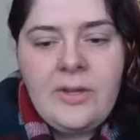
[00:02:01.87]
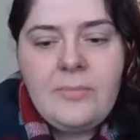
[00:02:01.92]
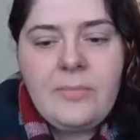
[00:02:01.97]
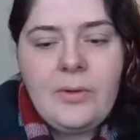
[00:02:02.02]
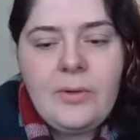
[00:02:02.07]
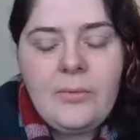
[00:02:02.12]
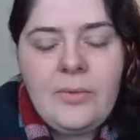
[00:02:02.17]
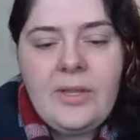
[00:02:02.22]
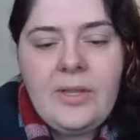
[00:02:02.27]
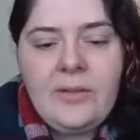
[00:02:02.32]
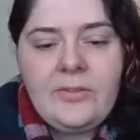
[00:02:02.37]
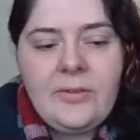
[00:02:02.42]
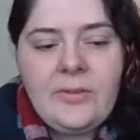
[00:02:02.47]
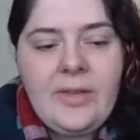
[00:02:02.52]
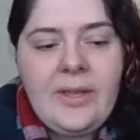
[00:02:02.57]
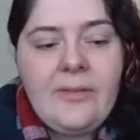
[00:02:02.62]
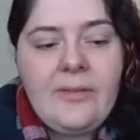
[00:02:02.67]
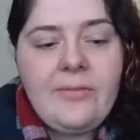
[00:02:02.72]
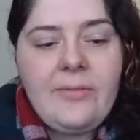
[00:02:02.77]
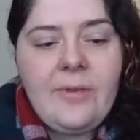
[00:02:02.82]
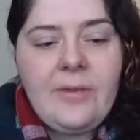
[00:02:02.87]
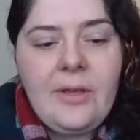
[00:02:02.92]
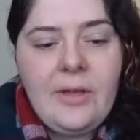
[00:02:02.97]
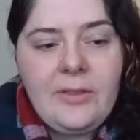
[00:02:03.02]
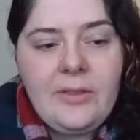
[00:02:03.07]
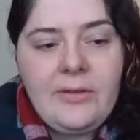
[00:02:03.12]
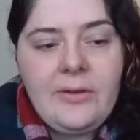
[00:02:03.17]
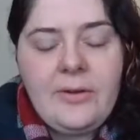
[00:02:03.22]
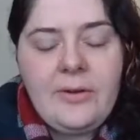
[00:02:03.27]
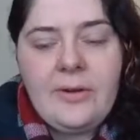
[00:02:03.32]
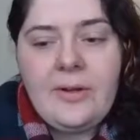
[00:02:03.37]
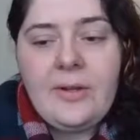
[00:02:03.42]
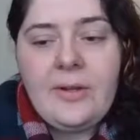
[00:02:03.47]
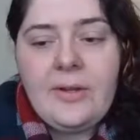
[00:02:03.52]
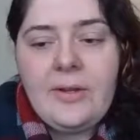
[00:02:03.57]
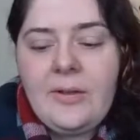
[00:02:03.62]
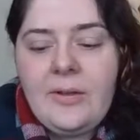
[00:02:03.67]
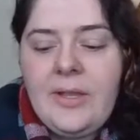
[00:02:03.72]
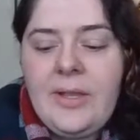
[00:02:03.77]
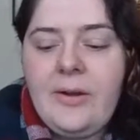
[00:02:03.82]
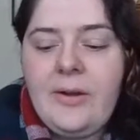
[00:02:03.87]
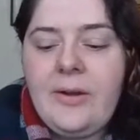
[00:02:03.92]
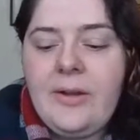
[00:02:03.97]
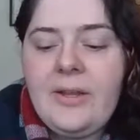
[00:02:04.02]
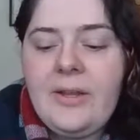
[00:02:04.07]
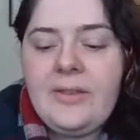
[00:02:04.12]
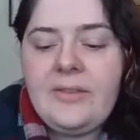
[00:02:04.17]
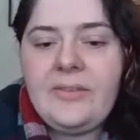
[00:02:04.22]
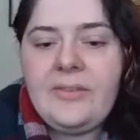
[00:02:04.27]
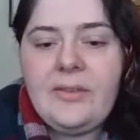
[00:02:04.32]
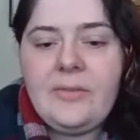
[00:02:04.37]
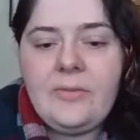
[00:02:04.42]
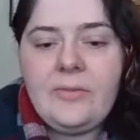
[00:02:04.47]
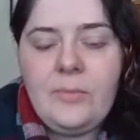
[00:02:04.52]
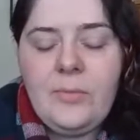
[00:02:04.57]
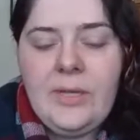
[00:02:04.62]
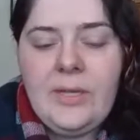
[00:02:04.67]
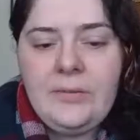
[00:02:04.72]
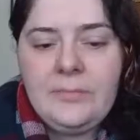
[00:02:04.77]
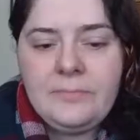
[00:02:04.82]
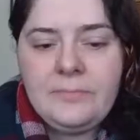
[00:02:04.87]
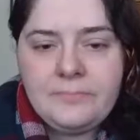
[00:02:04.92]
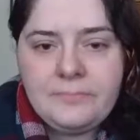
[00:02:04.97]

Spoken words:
but we also have other areas as well.